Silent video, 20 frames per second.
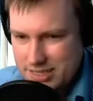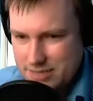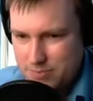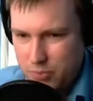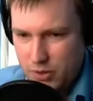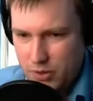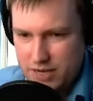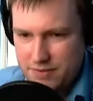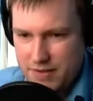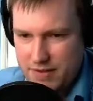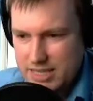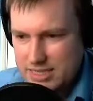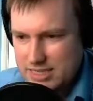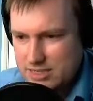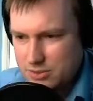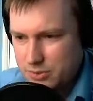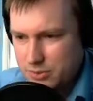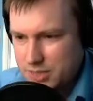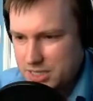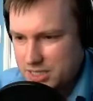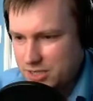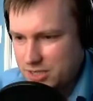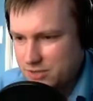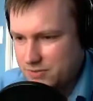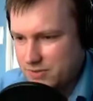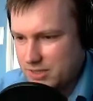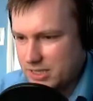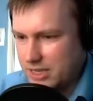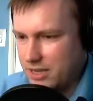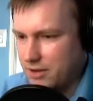Point defense is always
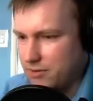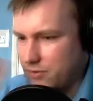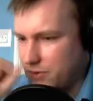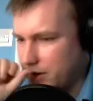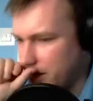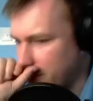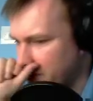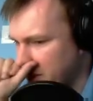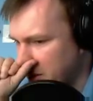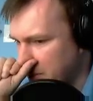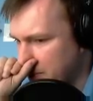useful to go for anyway.